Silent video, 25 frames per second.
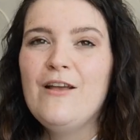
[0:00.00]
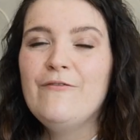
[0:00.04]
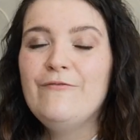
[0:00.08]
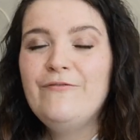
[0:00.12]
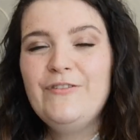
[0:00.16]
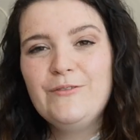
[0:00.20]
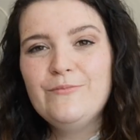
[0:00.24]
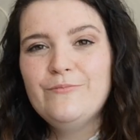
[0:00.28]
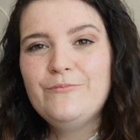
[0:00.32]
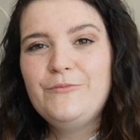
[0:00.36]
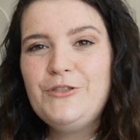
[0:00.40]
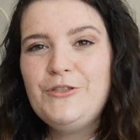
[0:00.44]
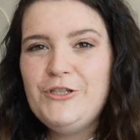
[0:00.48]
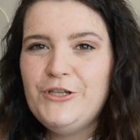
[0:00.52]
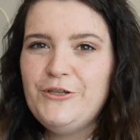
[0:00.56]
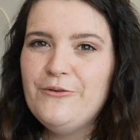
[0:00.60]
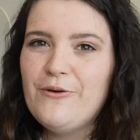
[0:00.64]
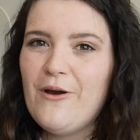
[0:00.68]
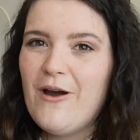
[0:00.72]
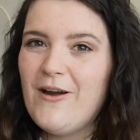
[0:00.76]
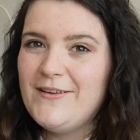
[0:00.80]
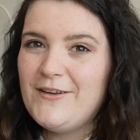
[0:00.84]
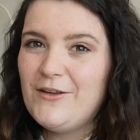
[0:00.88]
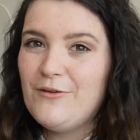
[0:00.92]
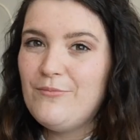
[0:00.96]
Film two,
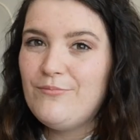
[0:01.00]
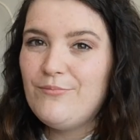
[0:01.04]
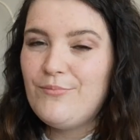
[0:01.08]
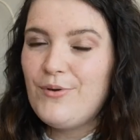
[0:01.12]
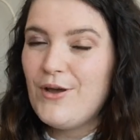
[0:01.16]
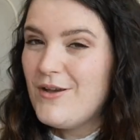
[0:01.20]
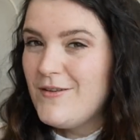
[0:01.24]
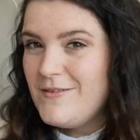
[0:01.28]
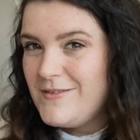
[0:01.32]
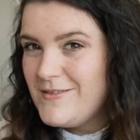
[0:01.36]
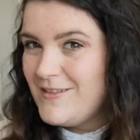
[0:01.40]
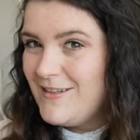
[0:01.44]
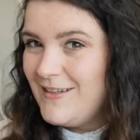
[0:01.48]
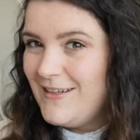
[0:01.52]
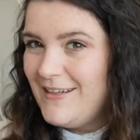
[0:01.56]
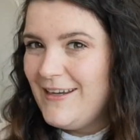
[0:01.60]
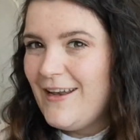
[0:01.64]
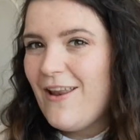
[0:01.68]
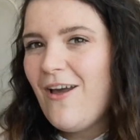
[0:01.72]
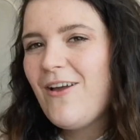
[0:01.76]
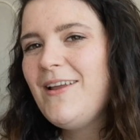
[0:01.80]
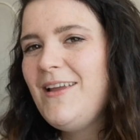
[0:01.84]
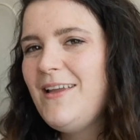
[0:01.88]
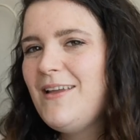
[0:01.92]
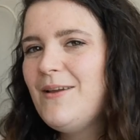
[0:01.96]
I don't personally
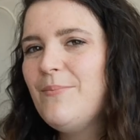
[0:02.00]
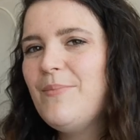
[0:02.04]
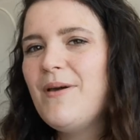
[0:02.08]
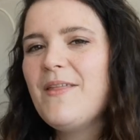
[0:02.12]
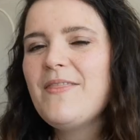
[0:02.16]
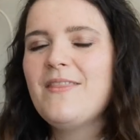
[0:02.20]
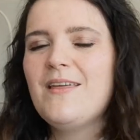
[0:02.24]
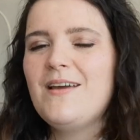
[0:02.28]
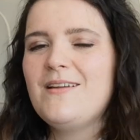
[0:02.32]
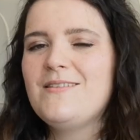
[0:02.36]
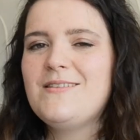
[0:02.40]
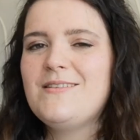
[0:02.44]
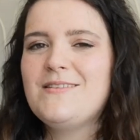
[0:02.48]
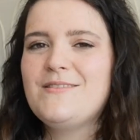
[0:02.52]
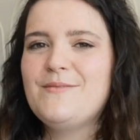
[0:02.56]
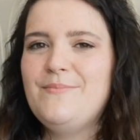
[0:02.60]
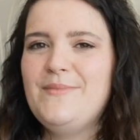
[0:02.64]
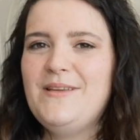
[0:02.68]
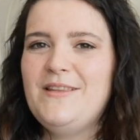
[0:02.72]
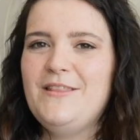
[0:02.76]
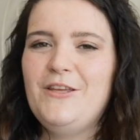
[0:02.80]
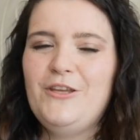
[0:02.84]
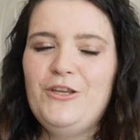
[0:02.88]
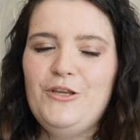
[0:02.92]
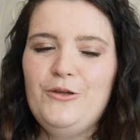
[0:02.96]
like, but that doesn't
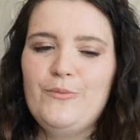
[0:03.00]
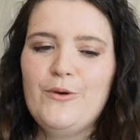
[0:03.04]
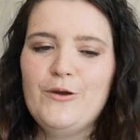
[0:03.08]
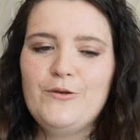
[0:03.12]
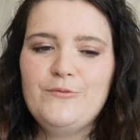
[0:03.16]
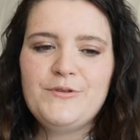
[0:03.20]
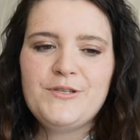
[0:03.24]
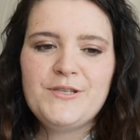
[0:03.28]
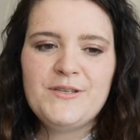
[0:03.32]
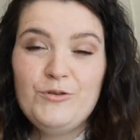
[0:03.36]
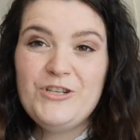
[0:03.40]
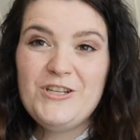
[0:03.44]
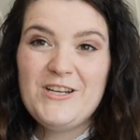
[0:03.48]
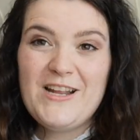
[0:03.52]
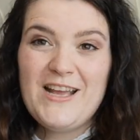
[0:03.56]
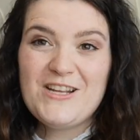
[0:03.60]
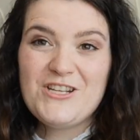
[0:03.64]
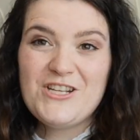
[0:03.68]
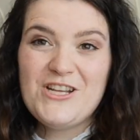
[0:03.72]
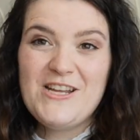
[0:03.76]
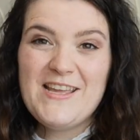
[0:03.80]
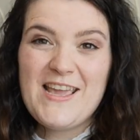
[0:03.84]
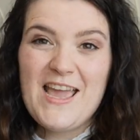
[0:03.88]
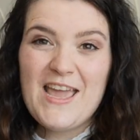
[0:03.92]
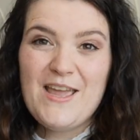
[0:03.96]
mean that you won't. Bridget
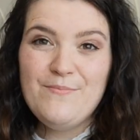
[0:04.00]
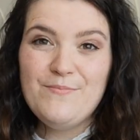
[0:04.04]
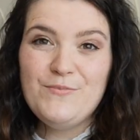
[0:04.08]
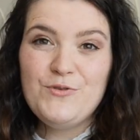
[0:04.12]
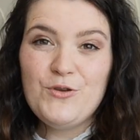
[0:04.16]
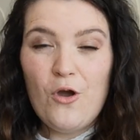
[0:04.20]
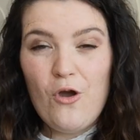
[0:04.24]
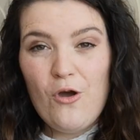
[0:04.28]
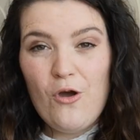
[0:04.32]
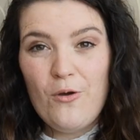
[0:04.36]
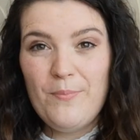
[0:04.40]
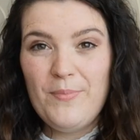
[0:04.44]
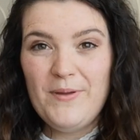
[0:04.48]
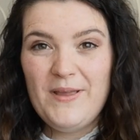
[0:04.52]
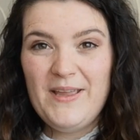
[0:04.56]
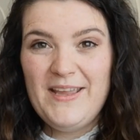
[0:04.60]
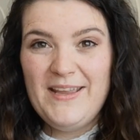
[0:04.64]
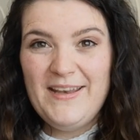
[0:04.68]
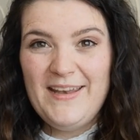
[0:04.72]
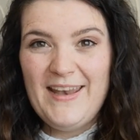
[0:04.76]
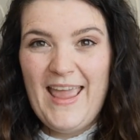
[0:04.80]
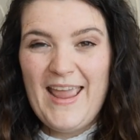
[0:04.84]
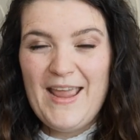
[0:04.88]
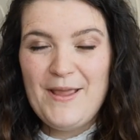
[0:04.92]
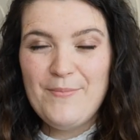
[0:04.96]
actually came top
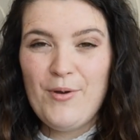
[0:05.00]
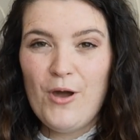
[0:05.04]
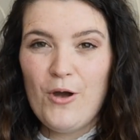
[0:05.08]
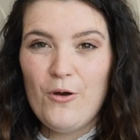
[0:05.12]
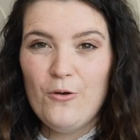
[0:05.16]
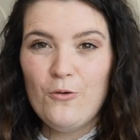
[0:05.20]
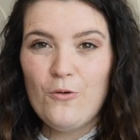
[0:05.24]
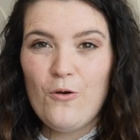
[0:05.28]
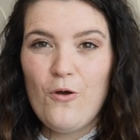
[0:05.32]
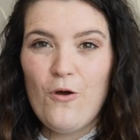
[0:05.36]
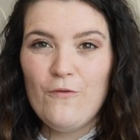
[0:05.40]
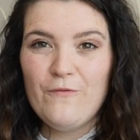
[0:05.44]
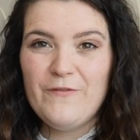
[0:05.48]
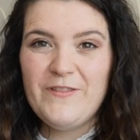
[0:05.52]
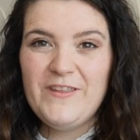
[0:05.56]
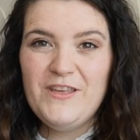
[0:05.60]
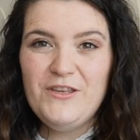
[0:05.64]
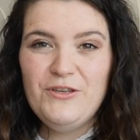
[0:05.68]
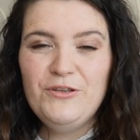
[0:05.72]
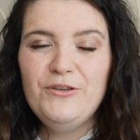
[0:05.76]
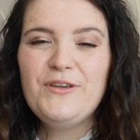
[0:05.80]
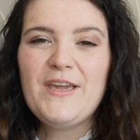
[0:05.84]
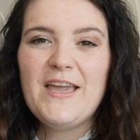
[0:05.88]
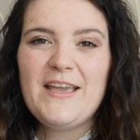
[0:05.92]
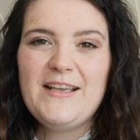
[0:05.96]
in a poll of
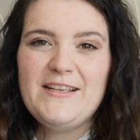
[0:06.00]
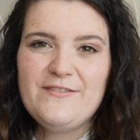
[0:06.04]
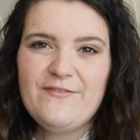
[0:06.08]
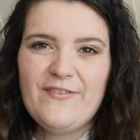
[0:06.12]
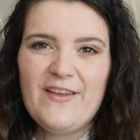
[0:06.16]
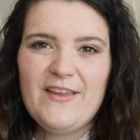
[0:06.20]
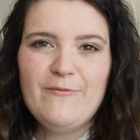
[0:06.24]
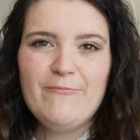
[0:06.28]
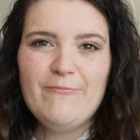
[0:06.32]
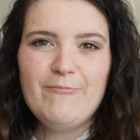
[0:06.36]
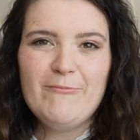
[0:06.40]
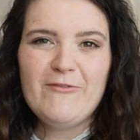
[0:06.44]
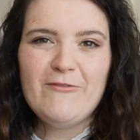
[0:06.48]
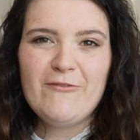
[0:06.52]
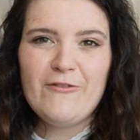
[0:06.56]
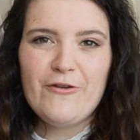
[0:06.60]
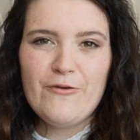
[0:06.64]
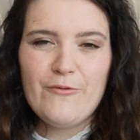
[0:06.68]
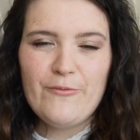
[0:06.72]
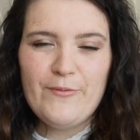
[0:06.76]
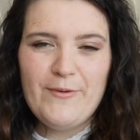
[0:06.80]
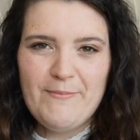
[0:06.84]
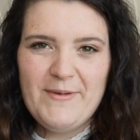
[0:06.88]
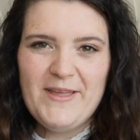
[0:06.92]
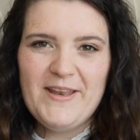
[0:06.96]
the UK's
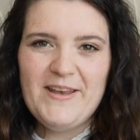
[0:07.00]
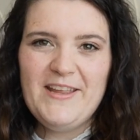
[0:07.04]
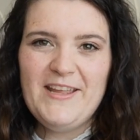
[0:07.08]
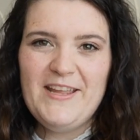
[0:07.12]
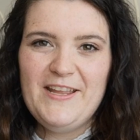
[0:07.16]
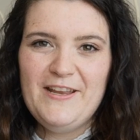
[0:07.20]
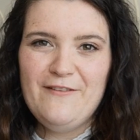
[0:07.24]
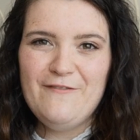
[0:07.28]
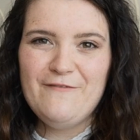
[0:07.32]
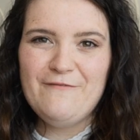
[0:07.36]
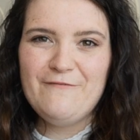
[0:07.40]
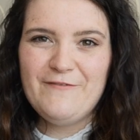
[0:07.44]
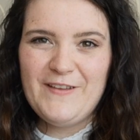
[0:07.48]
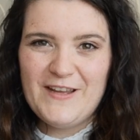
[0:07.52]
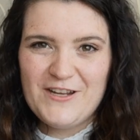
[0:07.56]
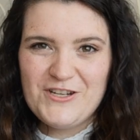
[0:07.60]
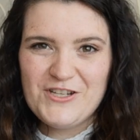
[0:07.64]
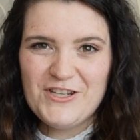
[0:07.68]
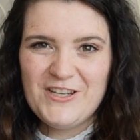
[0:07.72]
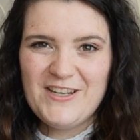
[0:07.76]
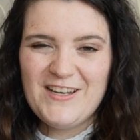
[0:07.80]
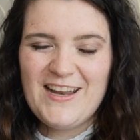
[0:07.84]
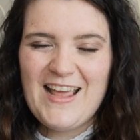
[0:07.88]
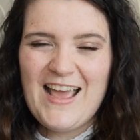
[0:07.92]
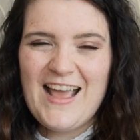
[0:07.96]
favourite women in
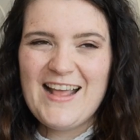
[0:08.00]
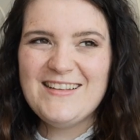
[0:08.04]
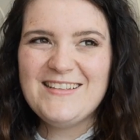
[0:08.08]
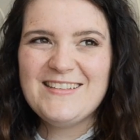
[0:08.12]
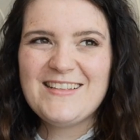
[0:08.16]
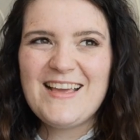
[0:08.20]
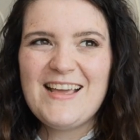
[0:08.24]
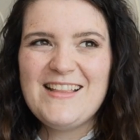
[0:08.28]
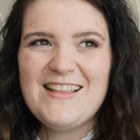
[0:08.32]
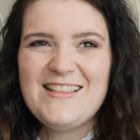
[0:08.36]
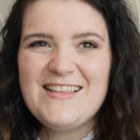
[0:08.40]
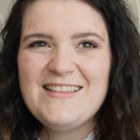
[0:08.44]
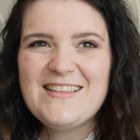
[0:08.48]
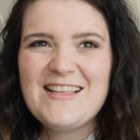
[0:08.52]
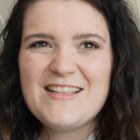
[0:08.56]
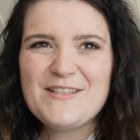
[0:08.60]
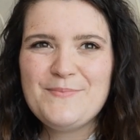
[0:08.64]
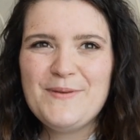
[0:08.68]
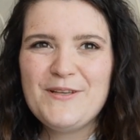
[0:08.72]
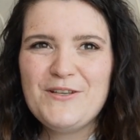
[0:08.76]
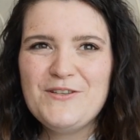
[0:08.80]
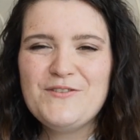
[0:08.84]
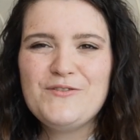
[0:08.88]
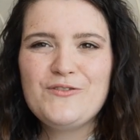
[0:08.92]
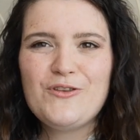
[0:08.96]
fiction. And I think that's
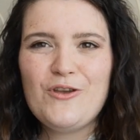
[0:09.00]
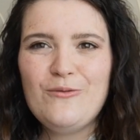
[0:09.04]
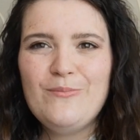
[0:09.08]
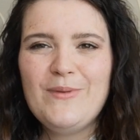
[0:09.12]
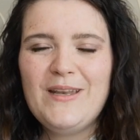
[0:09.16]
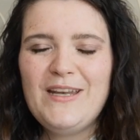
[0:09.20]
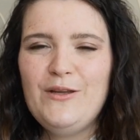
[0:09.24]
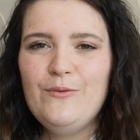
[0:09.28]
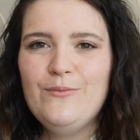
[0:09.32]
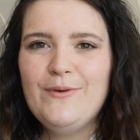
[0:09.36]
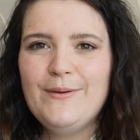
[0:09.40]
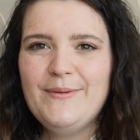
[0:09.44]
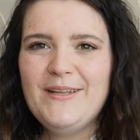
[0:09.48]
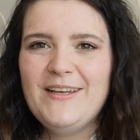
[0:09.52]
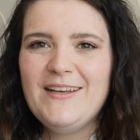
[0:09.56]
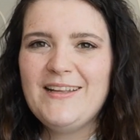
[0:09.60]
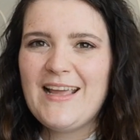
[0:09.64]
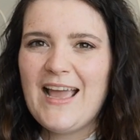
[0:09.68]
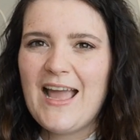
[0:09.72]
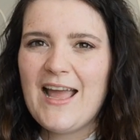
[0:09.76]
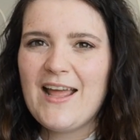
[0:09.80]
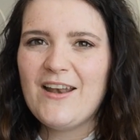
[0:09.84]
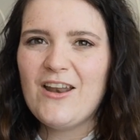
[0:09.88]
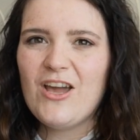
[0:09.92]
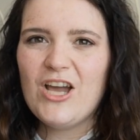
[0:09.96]
because so many women
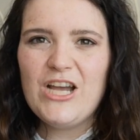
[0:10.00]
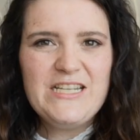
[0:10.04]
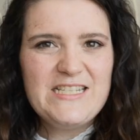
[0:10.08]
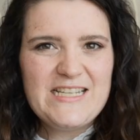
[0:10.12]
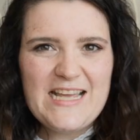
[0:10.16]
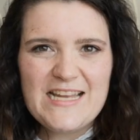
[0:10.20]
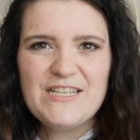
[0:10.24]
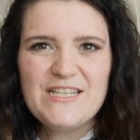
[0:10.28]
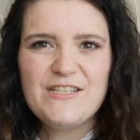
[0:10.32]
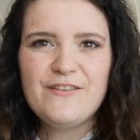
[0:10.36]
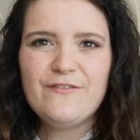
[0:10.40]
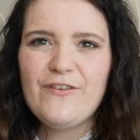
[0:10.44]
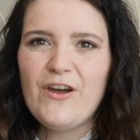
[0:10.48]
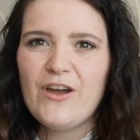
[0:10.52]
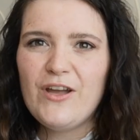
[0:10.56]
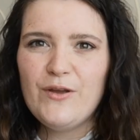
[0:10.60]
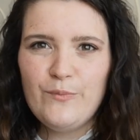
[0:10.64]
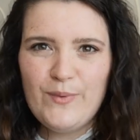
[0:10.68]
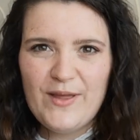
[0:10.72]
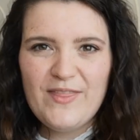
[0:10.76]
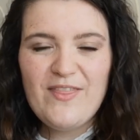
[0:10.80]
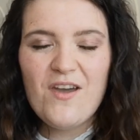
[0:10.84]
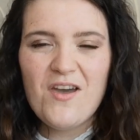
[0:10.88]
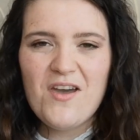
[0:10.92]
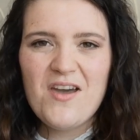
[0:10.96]
can identify
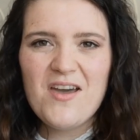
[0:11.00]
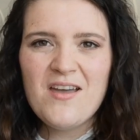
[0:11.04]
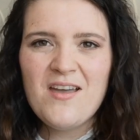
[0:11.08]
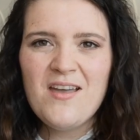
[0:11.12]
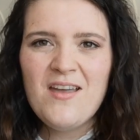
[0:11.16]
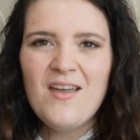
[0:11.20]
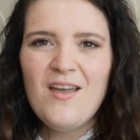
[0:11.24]
with her.